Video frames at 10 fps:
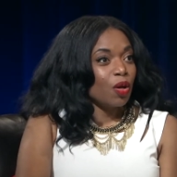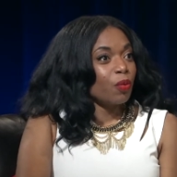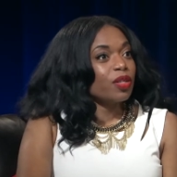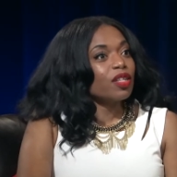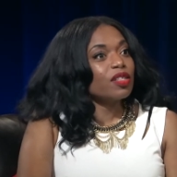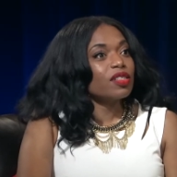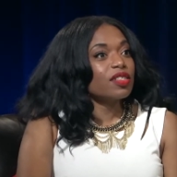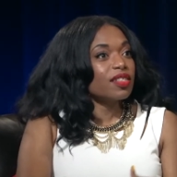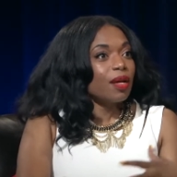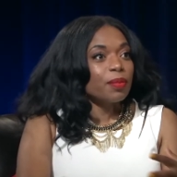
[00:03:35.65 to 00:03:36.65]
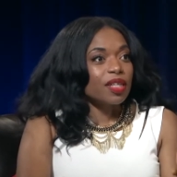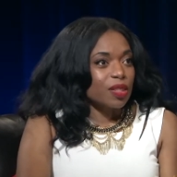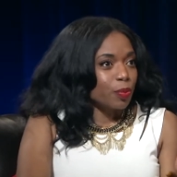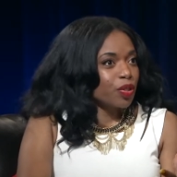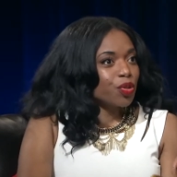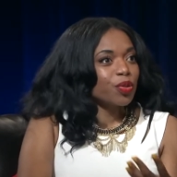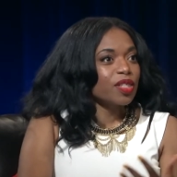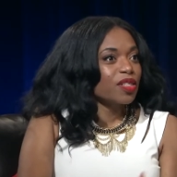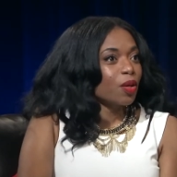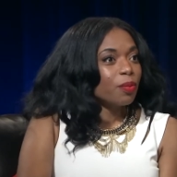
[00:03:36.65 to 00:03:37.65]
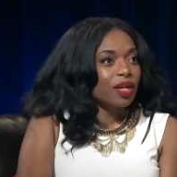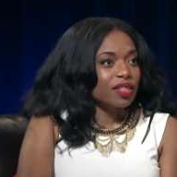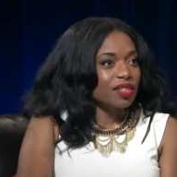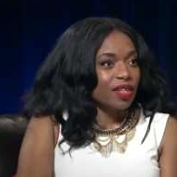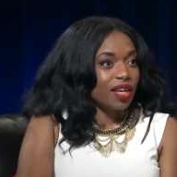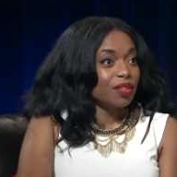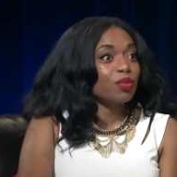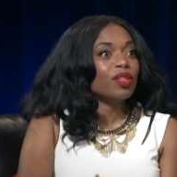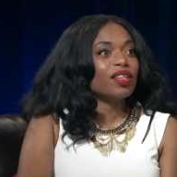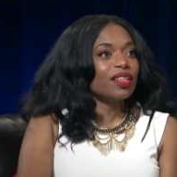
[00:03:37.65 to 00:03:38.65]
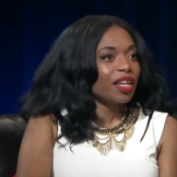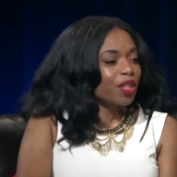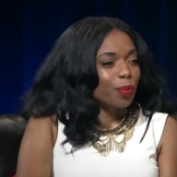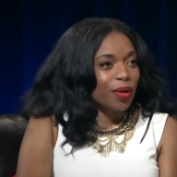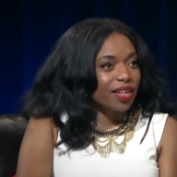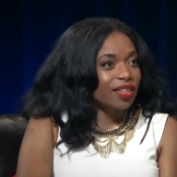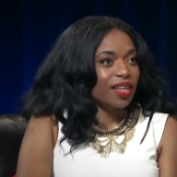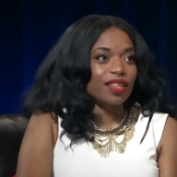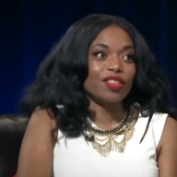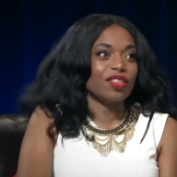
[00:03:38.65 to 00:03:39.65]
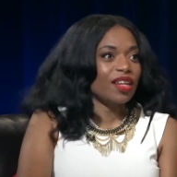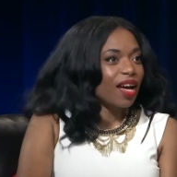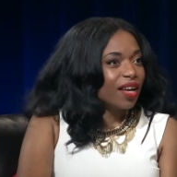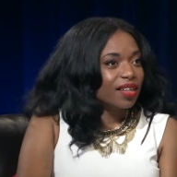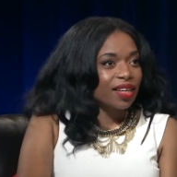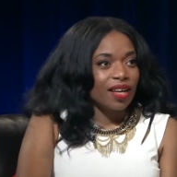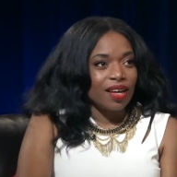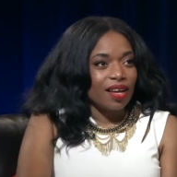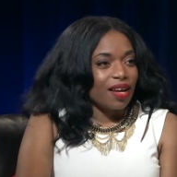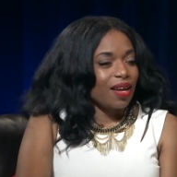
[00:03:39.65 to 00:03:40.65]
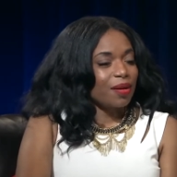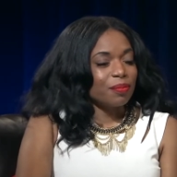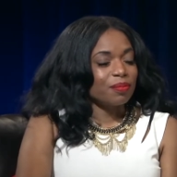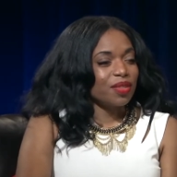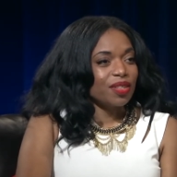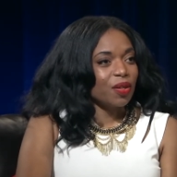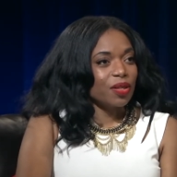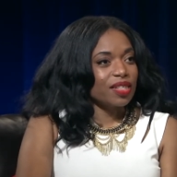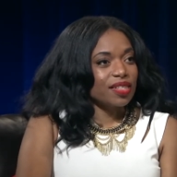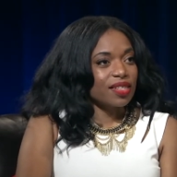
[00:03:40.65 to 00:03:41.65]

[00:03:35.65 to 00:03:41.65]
When your stomach is protruded so much that you look like you're pregnant and you're not, it's